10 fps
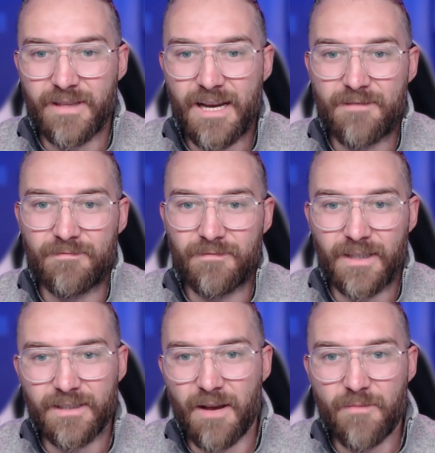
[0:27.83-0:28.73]
with that,
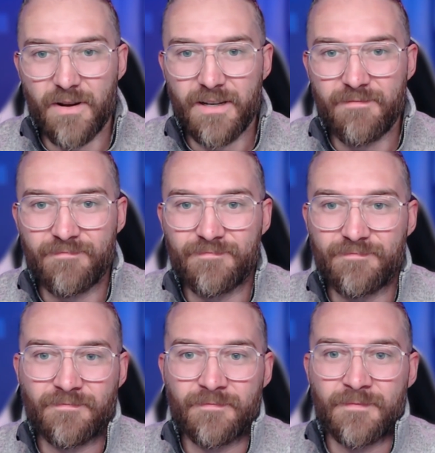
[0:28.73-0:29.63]
let's hop on in.
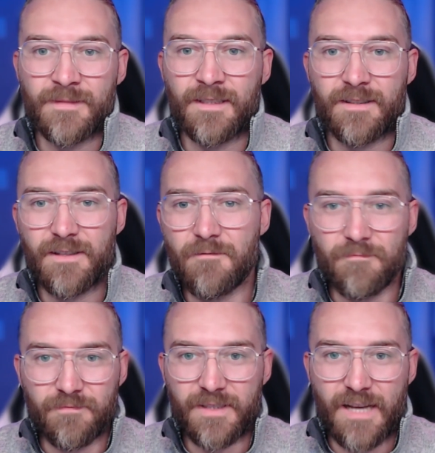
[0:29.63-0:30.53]
So,
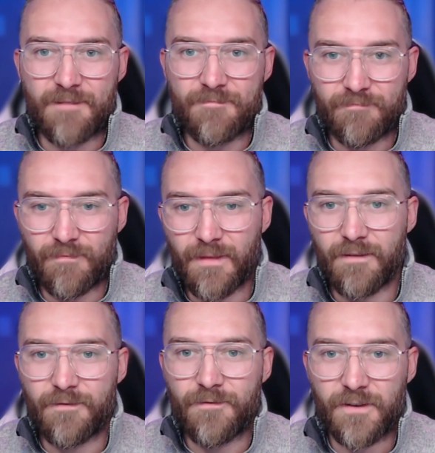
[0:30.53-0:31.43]
Scott,
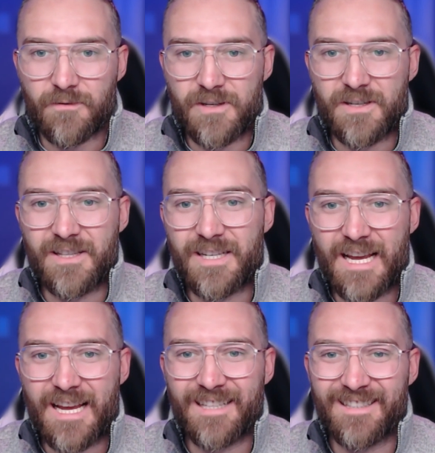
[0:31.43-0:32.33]
first question of the
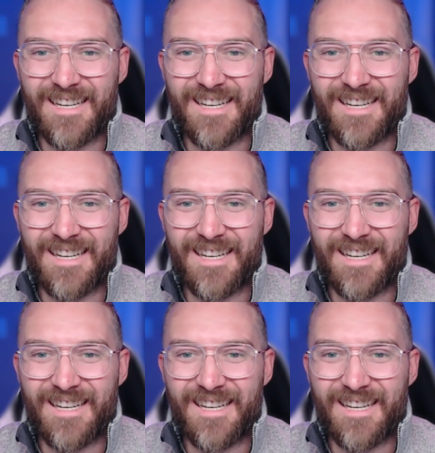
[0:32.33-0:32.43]
day.